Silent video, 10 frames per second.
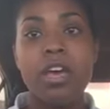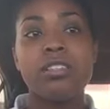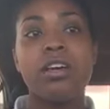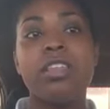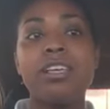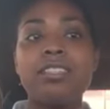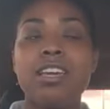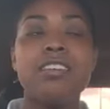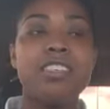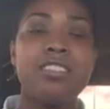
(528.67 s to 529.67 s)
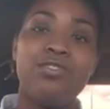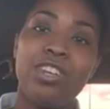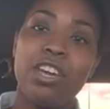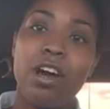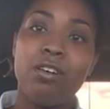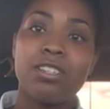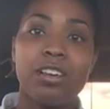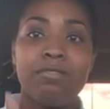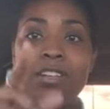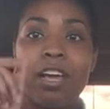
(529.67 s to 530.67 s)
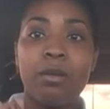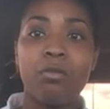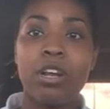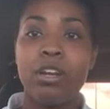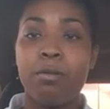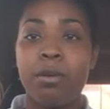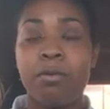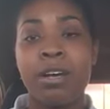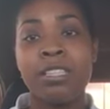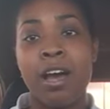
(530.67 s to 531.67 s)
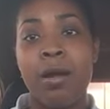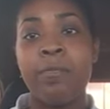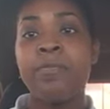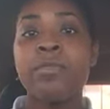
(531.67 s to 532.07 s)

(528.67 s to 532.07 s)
So that's the end of this video, because I feel like I'm running up on my time.